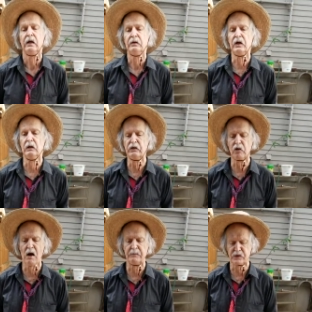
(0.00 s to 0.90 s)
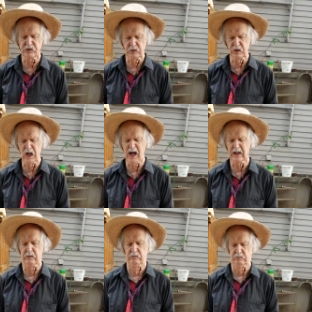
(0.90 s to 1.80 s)
Dylan Thomas got
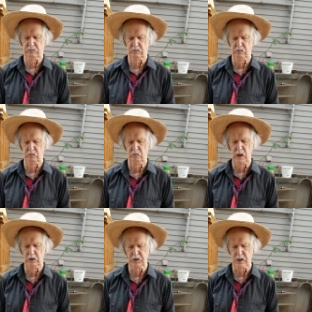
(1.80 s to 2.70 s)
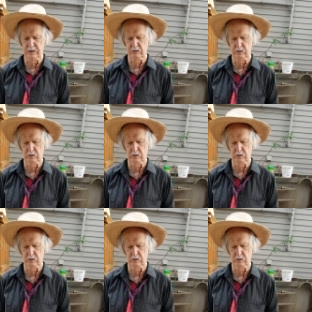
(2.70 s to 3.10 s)
it. Well done.